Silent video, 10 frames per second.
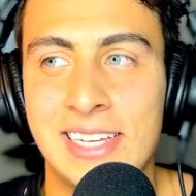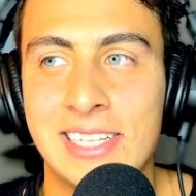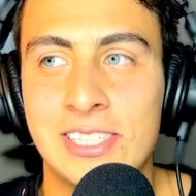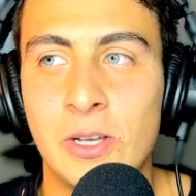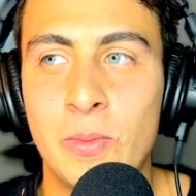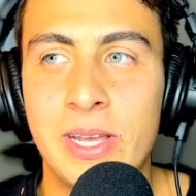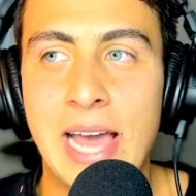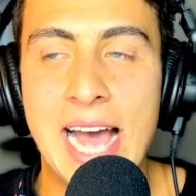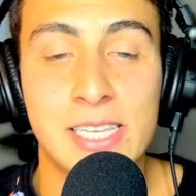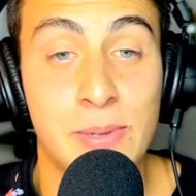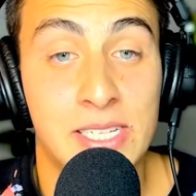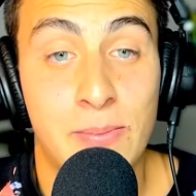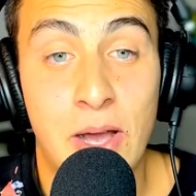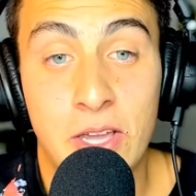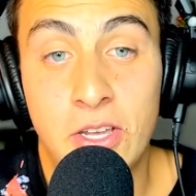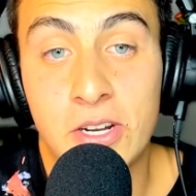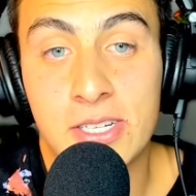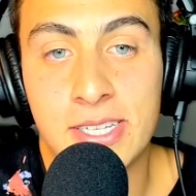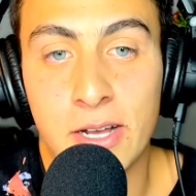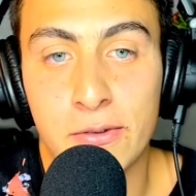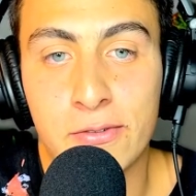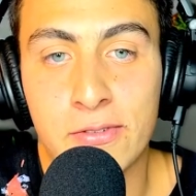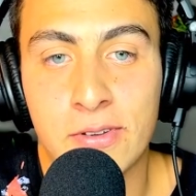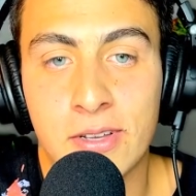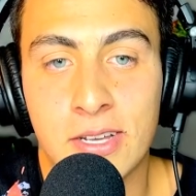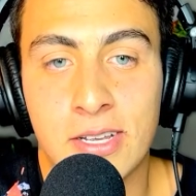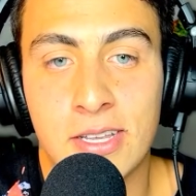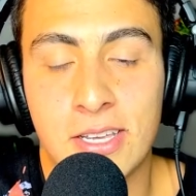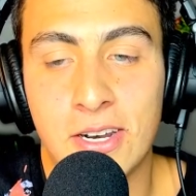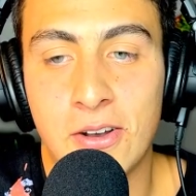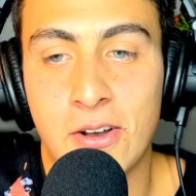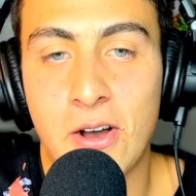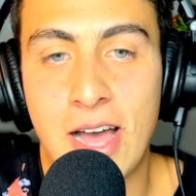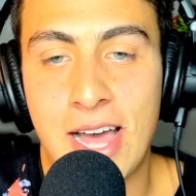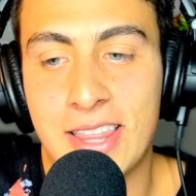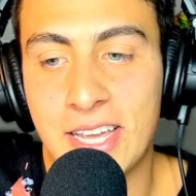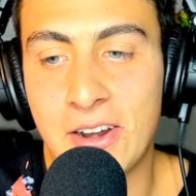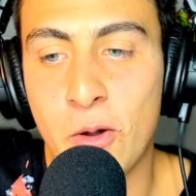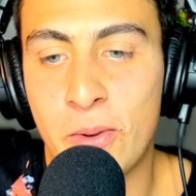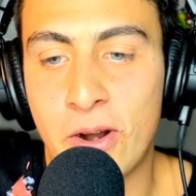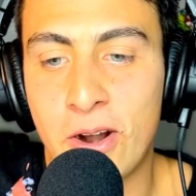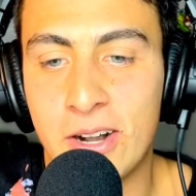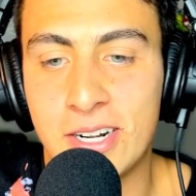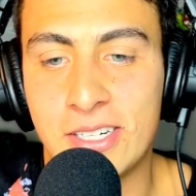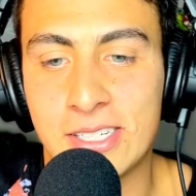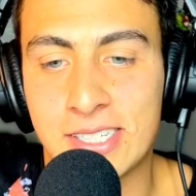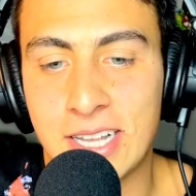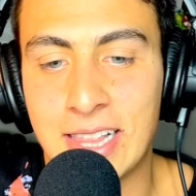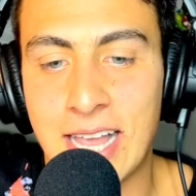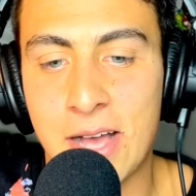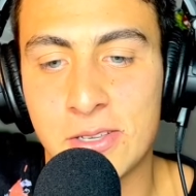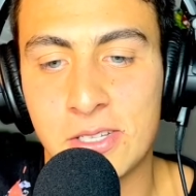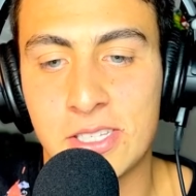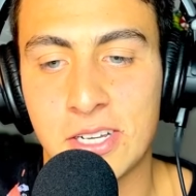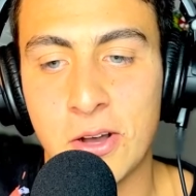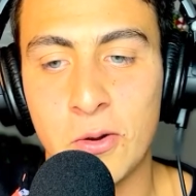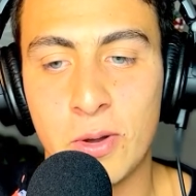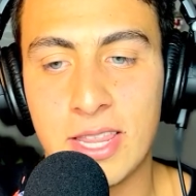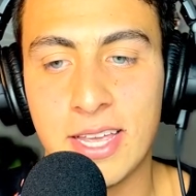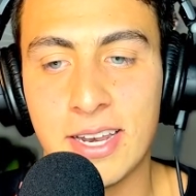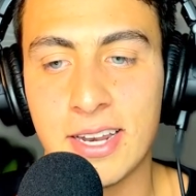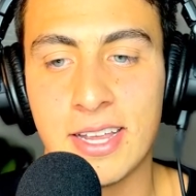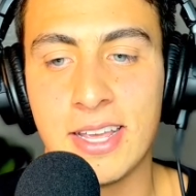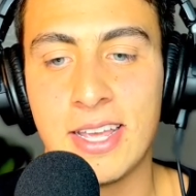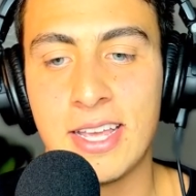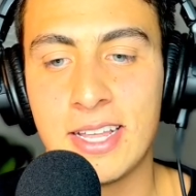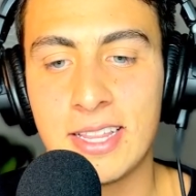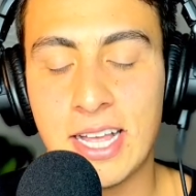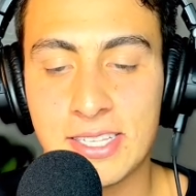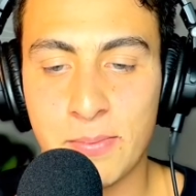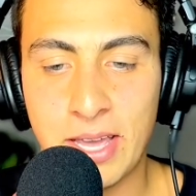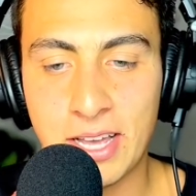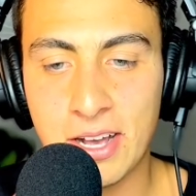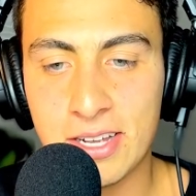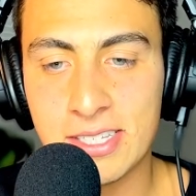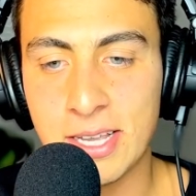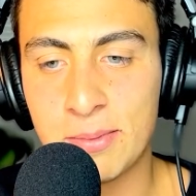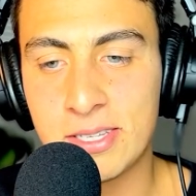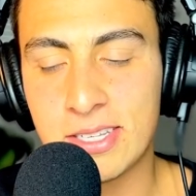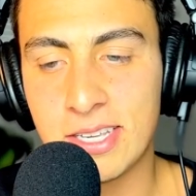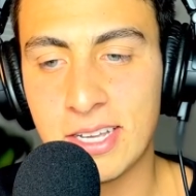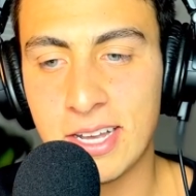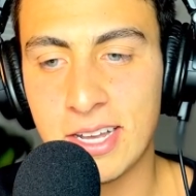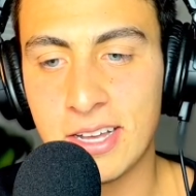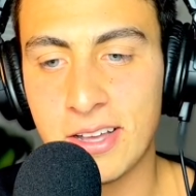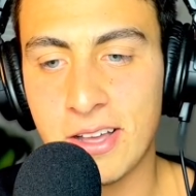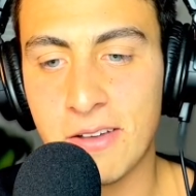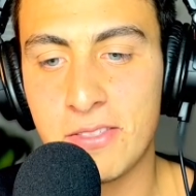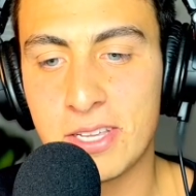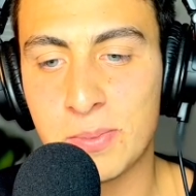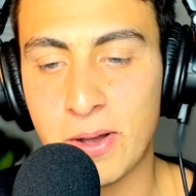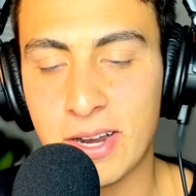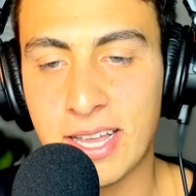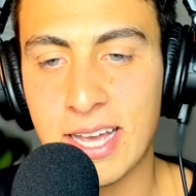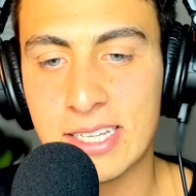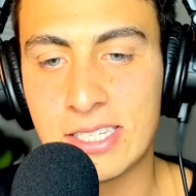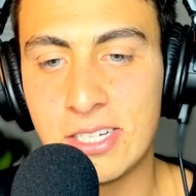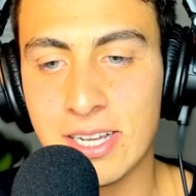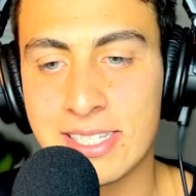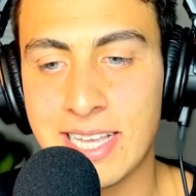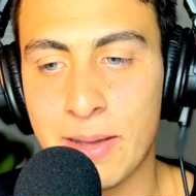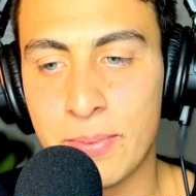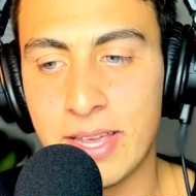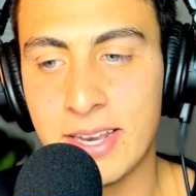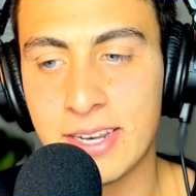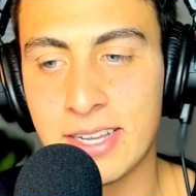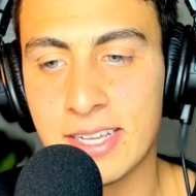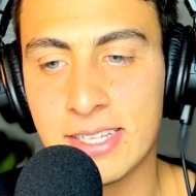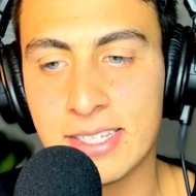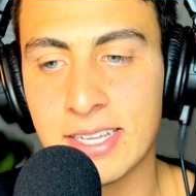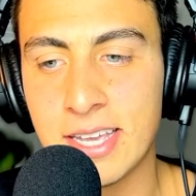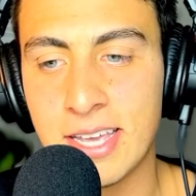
so many aspects about yourself. You know, I think an open heart just allows you to go within. That's the main concept uh, of this podcast, Just Tap In, is